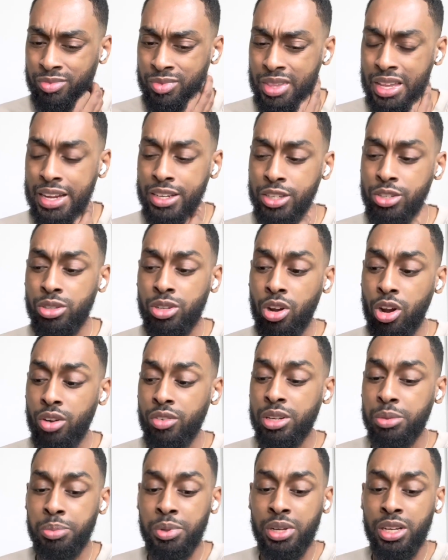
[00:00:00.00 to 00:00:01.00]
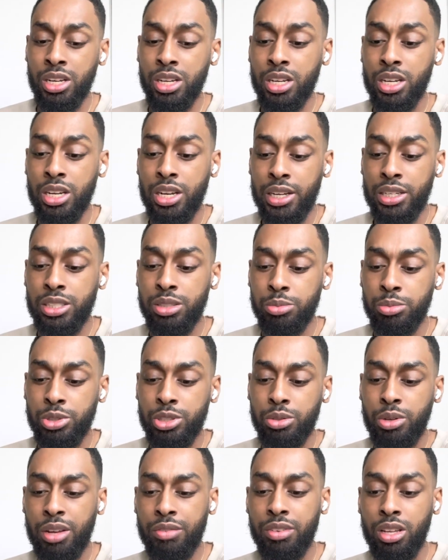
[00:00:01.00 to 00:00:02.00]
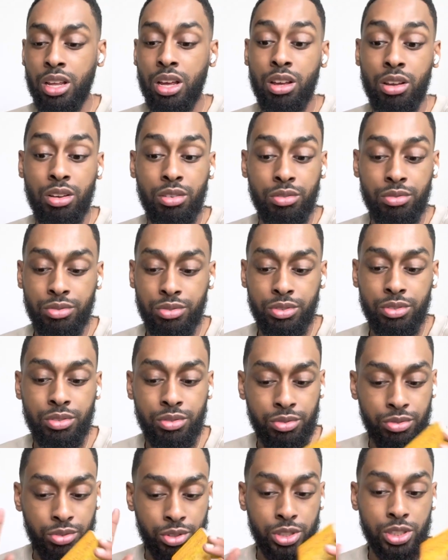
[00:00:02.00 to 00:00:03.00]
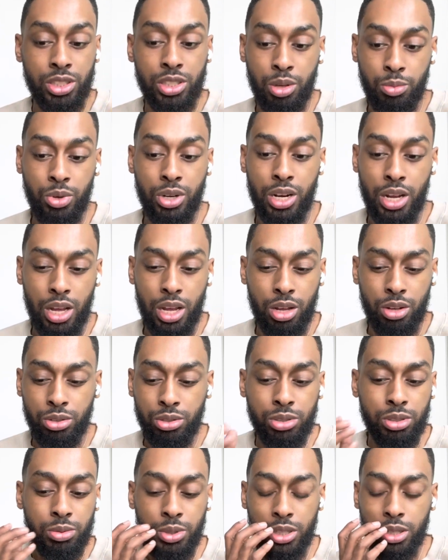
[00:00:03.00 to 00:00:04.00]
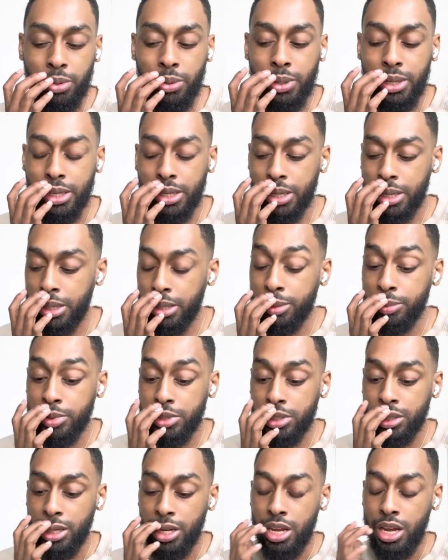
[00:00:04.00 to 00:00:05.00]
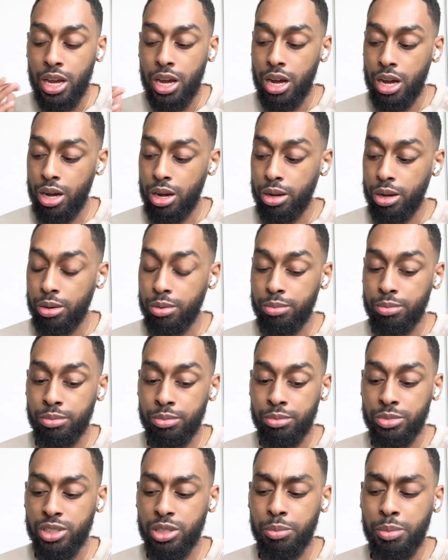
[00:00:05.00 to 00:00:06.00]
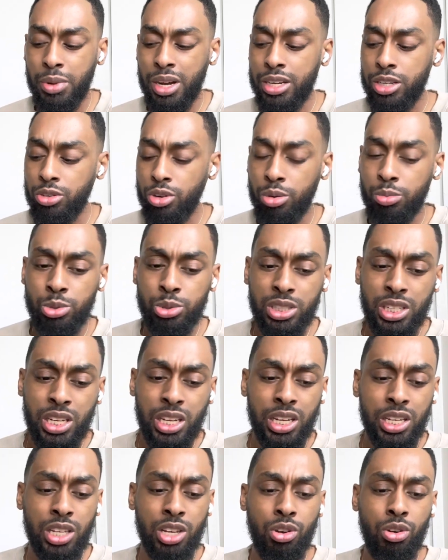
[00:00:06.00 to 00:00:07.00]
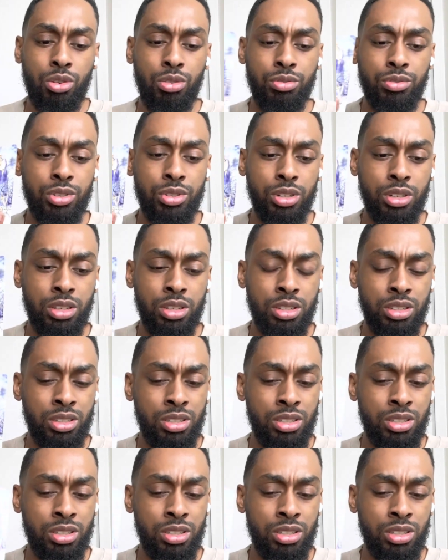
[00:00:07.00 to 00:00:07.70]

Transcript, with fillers: like you could already be in a connection, but you have love for someone else with the Queen of Cups. Um, somebody you almost can't get over